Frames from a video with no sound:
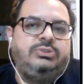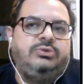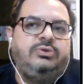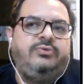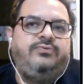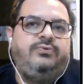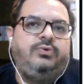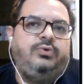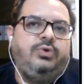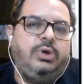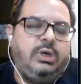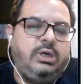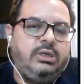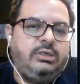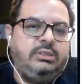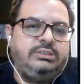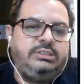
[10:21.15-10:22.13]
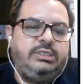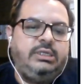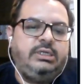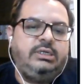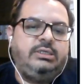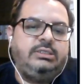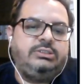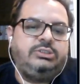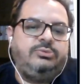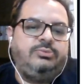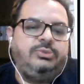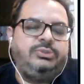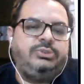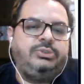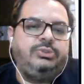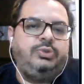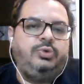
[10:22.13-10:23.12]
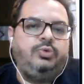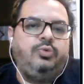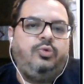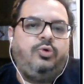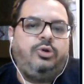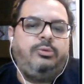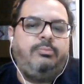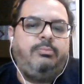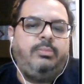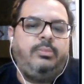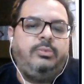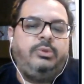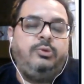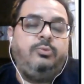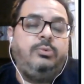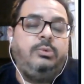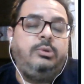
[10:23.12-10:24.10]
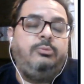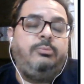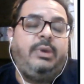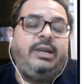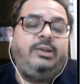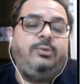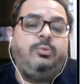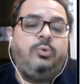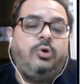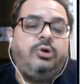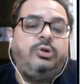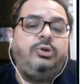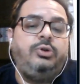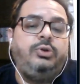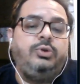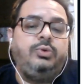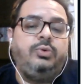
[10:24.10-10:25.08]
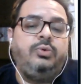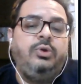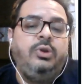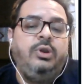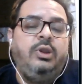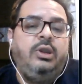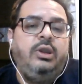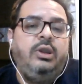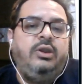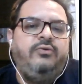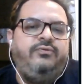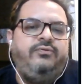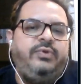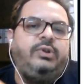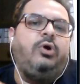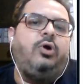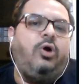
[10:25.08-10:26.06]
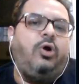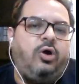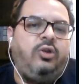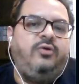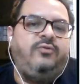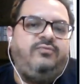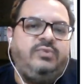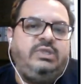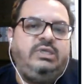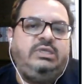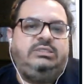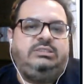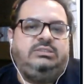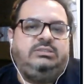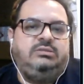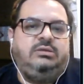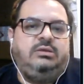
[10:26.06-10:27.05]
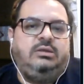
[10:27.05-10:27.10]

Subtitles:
So if you are a JDK distribution, you might want to fit all of these